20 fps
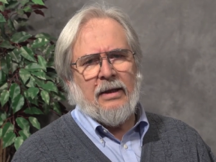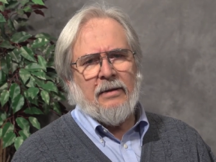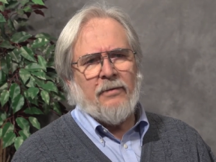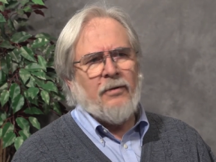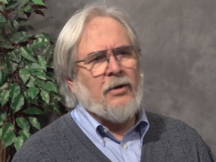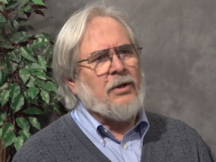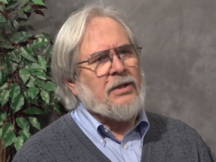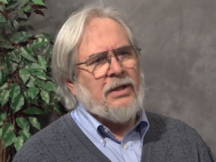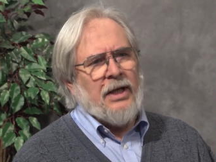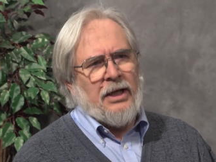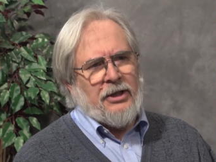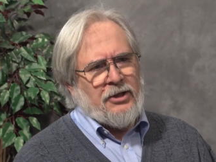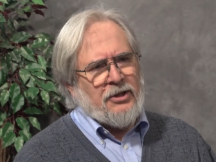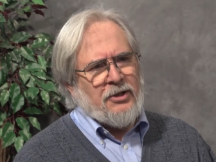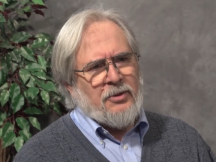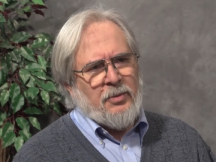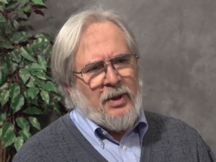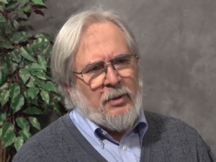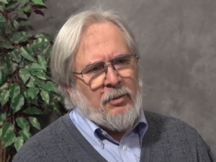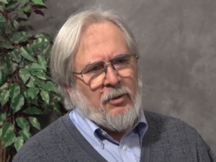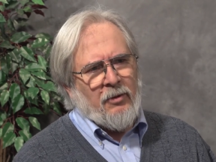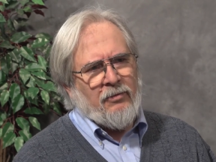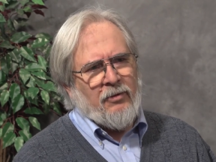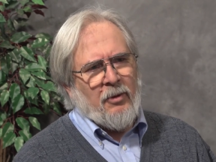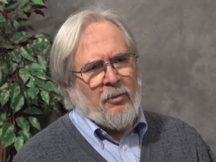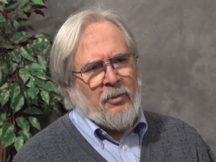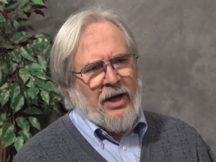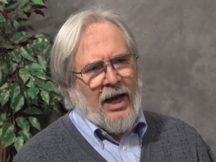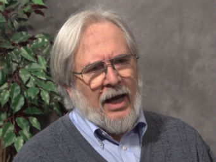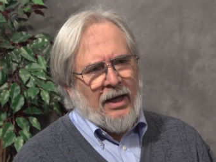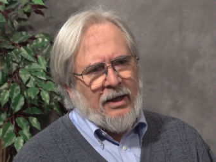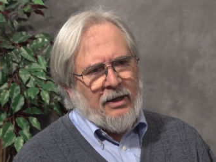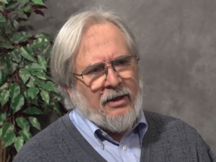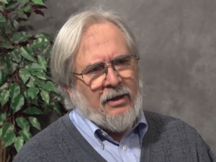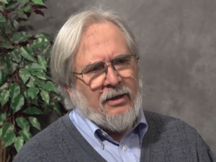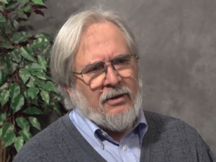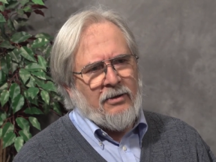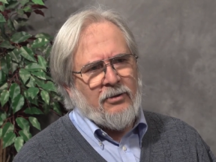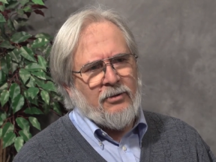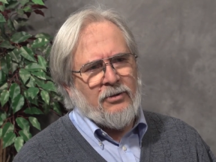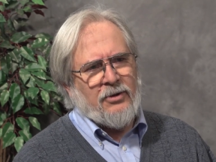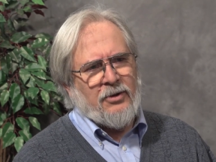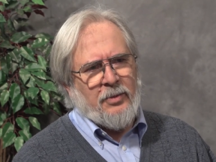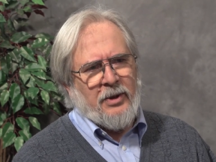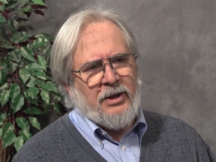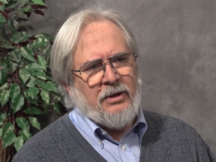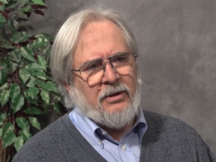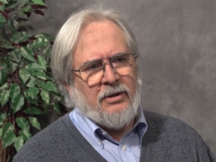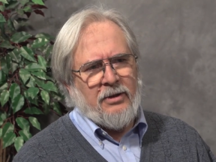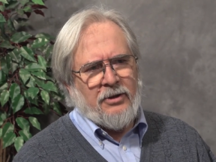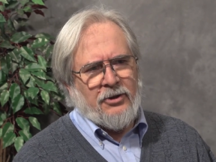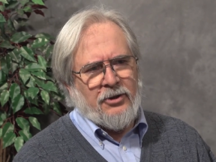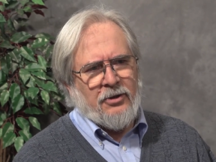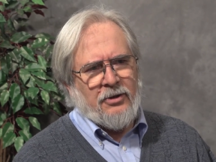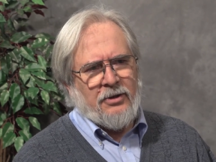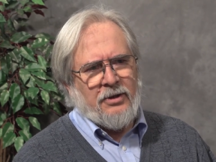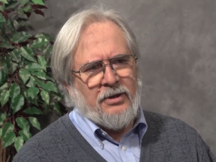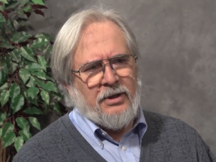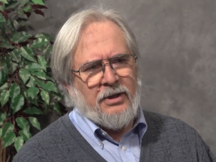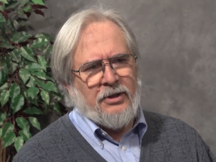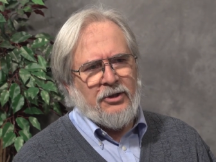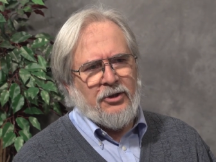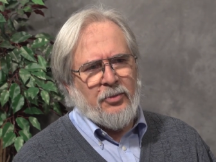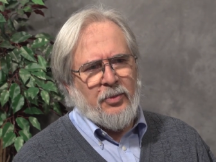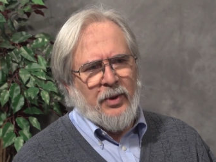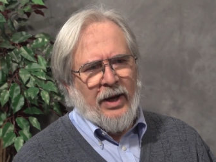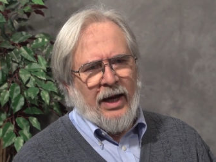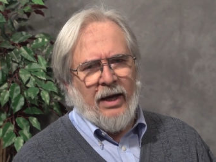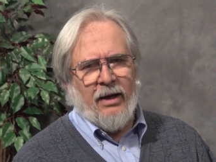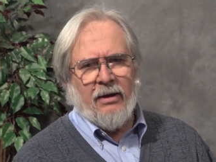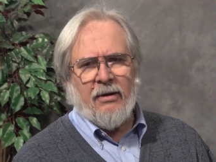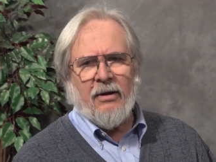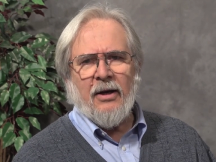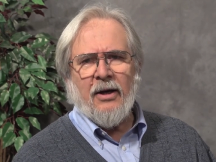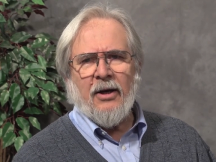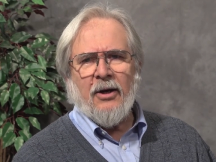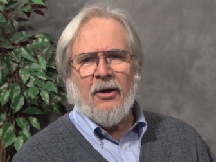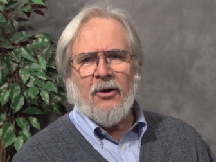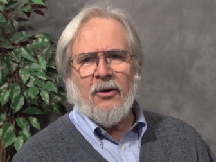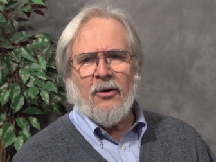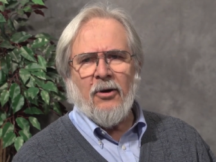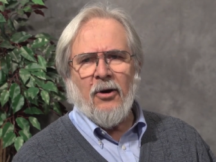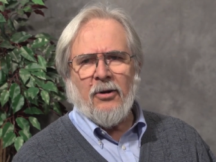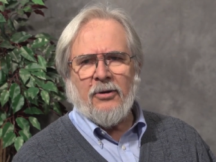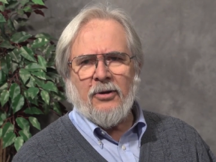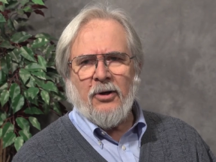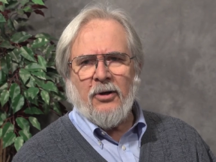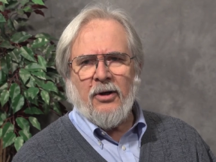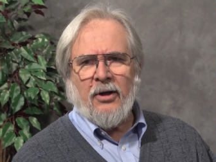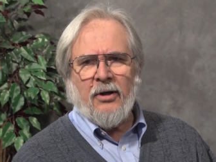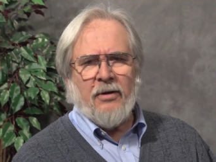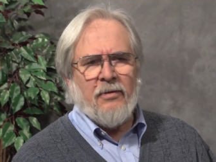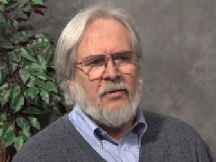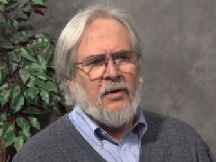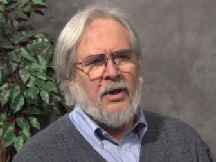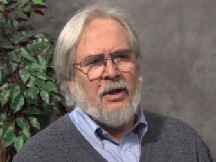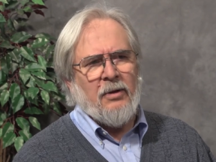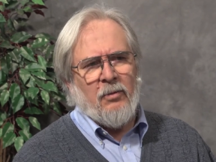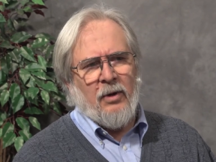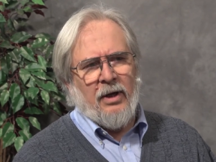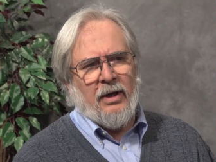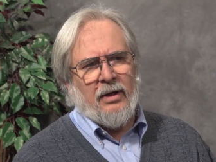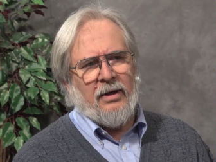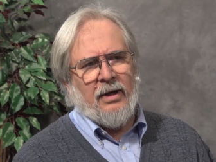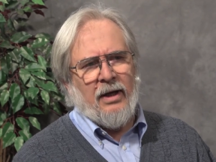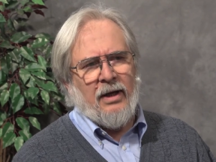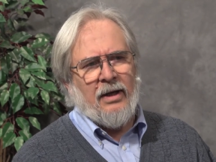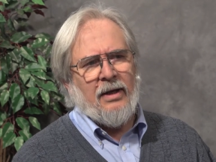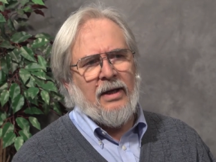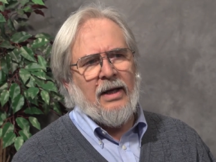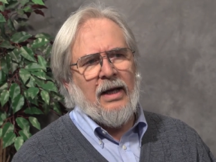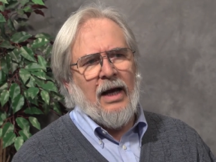First Nations people from Canada to speak to the churches in Japan, or alternatively, when uh,